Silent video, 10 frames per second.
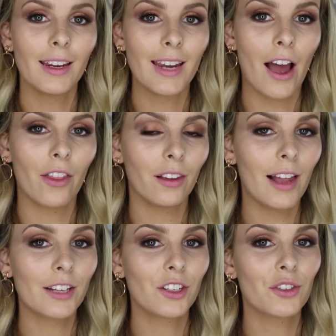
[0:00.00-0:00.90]
Now that
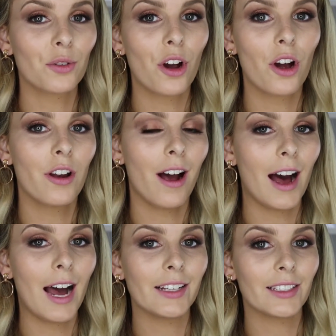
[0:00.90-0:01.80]
lashes are on,
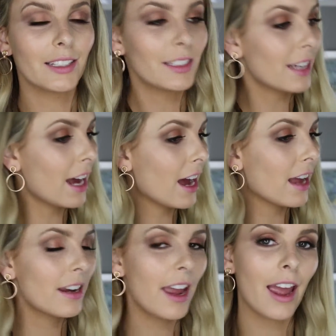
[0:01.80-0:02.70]
eyes are
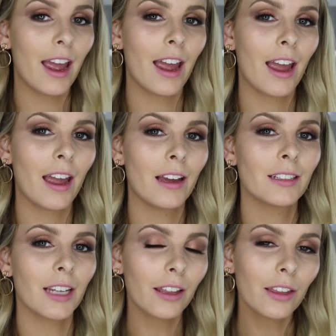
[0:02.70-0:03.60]
done,
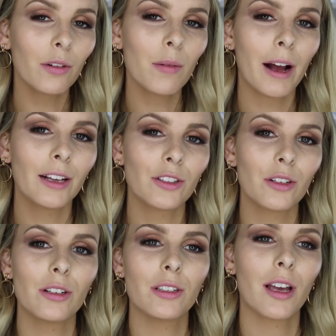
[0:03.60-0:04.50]
and I think we might
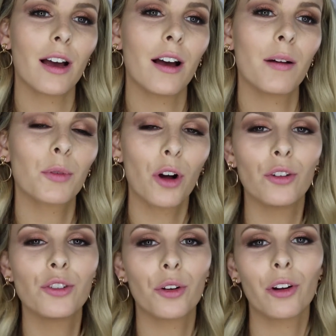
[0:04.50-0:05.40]
do some
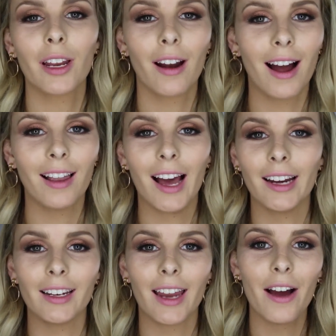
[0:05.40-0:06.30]
contouring and
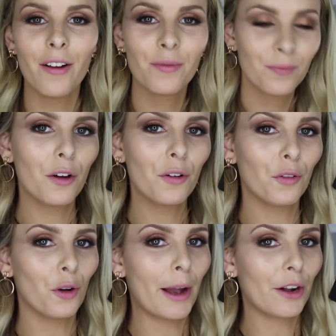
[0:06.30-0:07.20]
highlighting now.
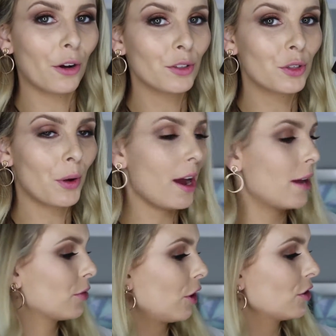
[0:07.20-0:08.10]
For my contour,
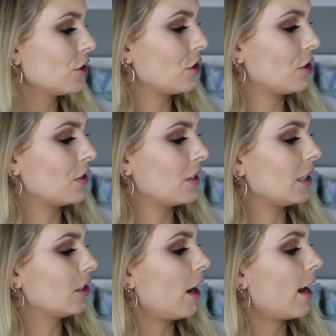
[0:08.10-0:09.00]
I'm going to use
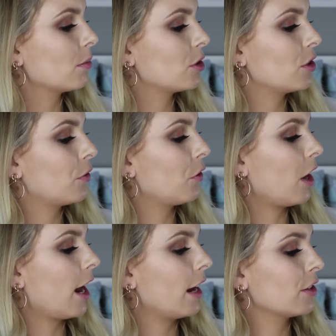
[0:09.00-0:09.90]
the Time to
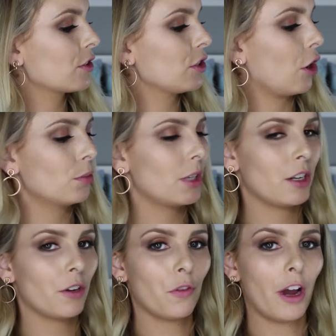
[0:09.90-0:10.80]
Define Sculpt
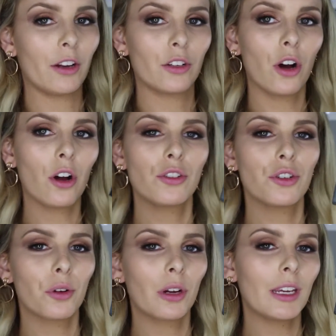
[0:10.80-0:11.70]
and Define
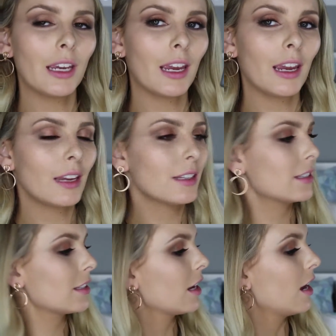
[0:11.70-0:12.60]
Contouring Kit.
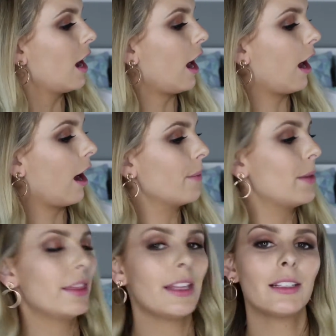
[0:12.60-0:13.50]

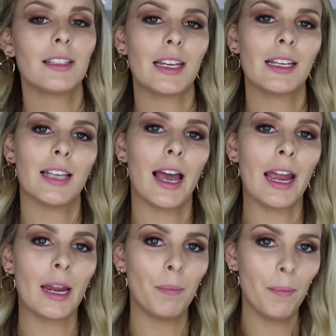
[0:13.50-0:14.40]
This is
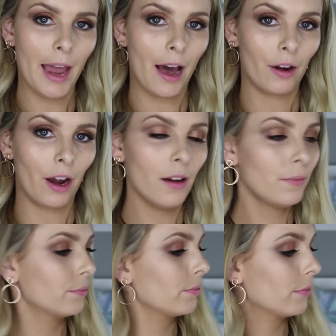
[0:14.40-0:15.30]
a powder,